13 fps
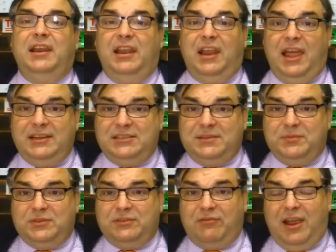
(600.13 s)
Like,
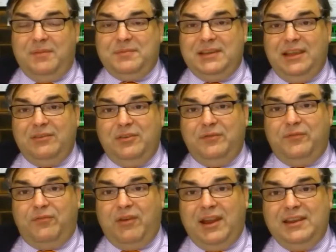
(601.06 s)
subscribe, tell your
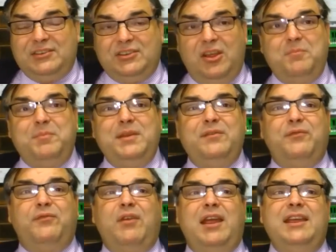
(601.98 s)
friends. Don't be
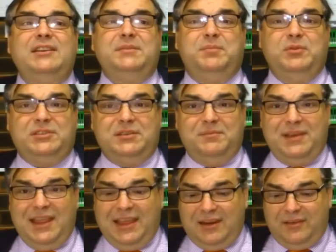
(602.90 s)
afraid to put some
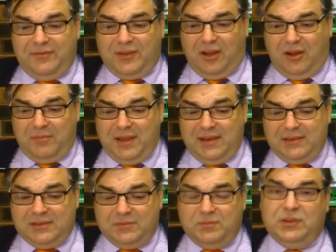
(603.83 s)
negative
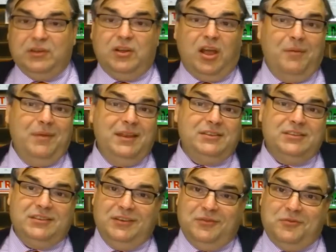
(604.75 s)
comments. The
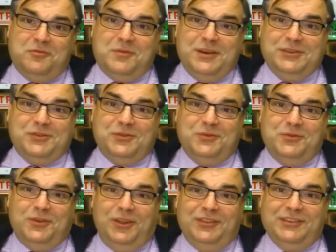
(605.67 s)
comments are always
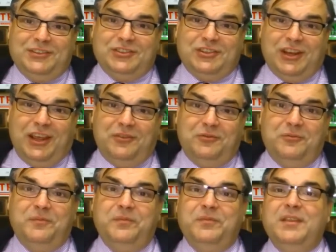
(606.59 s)
cool on this channel.